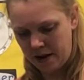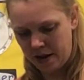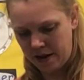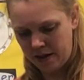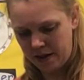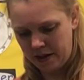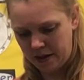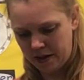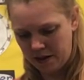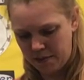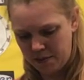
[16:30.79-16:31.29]
I
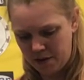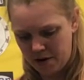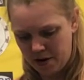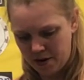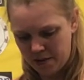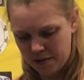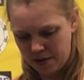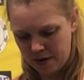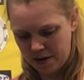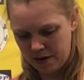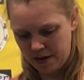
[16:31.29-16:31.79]
think I'm wrong
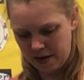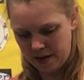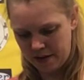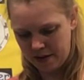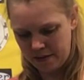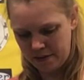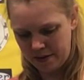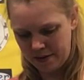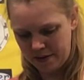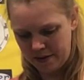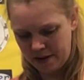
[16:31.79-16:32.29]
about that.
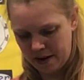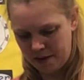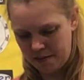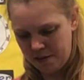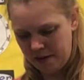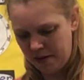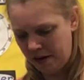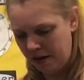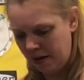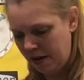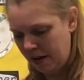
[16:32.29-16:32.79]
There must not
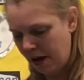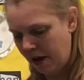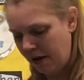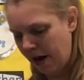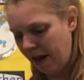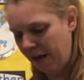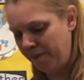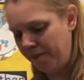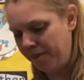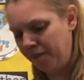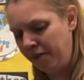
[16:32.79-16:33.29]
be. All right.